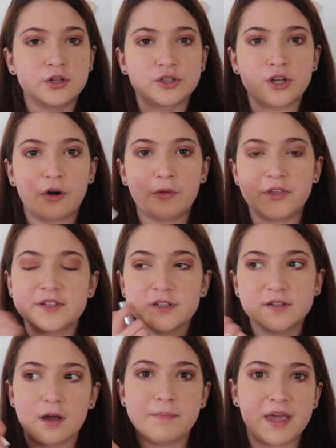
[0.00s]
So this
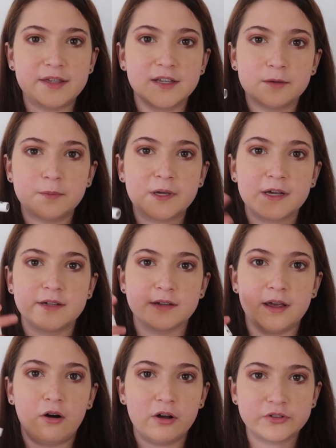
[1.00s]
is amazing because
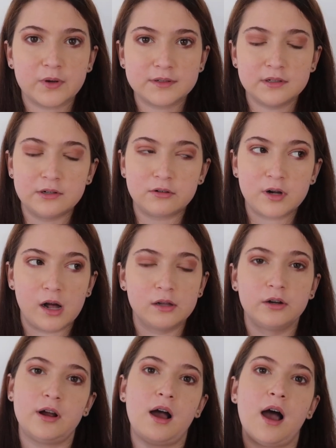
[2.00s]
it also has a little
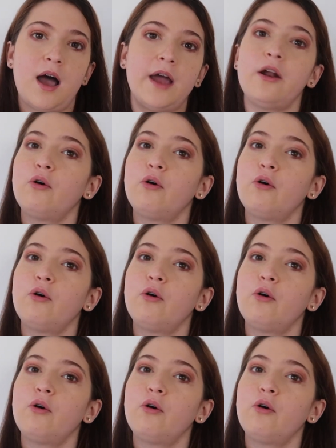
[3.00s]
color. I